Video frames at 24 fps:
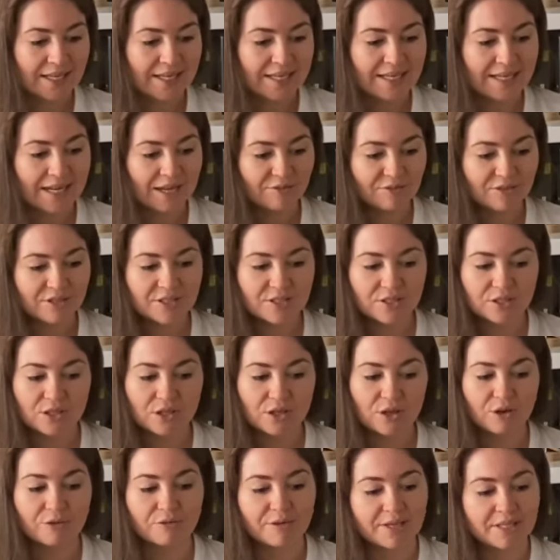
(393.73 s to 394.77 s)
Levels
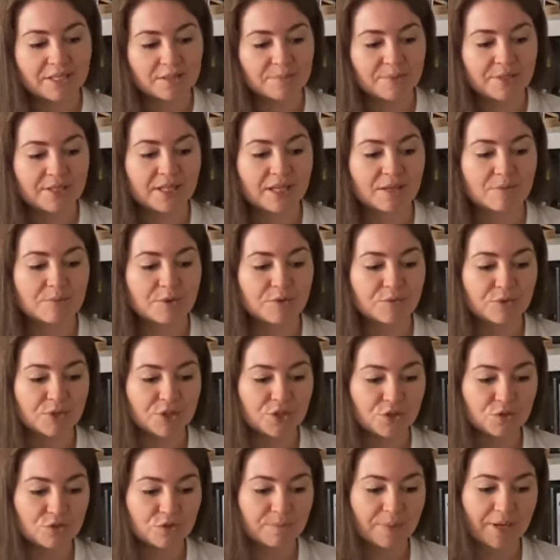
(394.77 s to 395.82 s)
of ATP can be
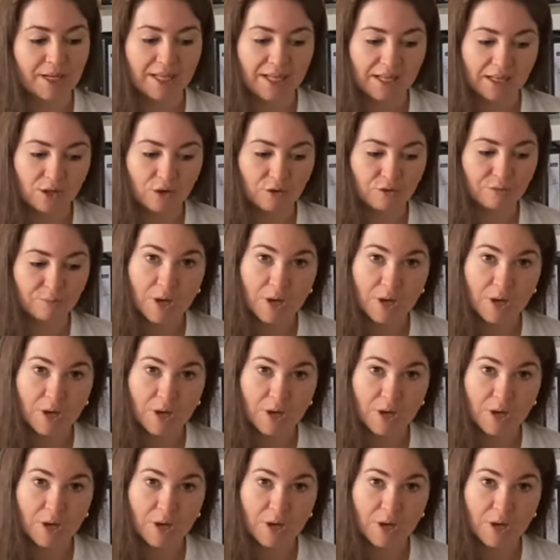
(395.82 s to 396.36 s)
reduced by lack of